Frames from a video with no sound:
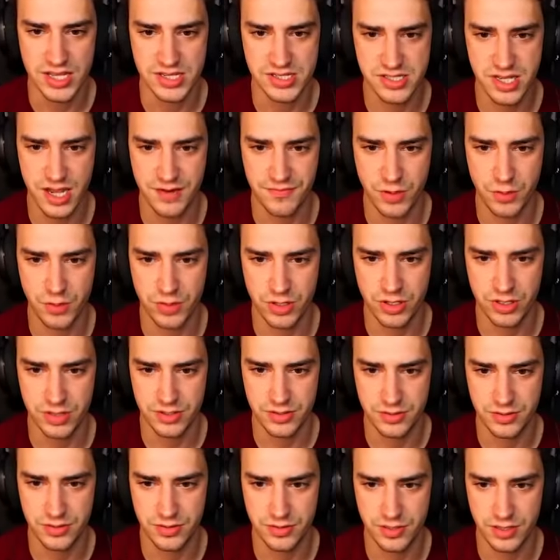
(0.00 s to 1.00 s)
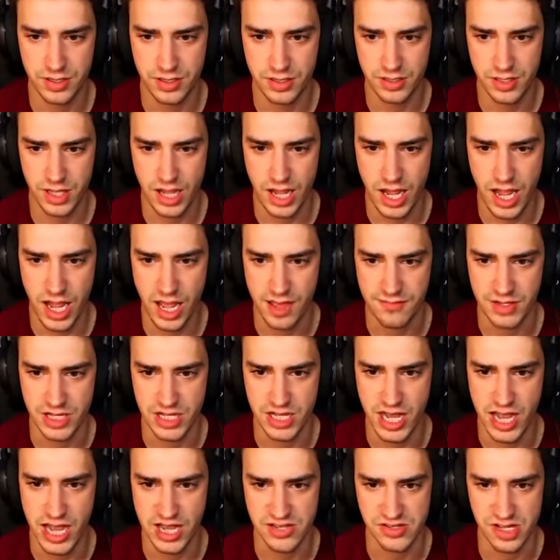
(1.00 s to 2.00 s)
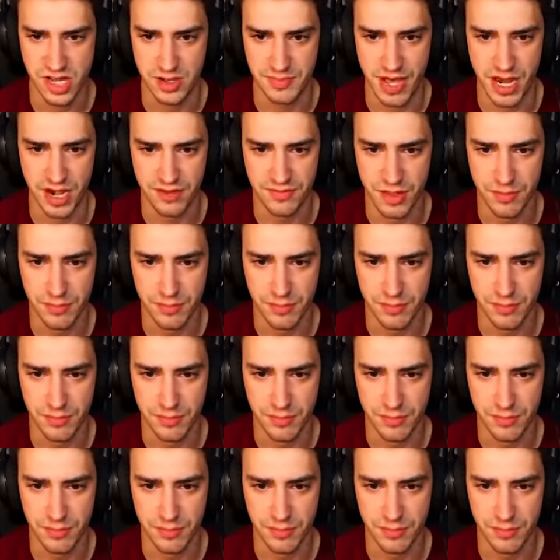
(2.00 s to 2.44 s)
is everyone having gas come out of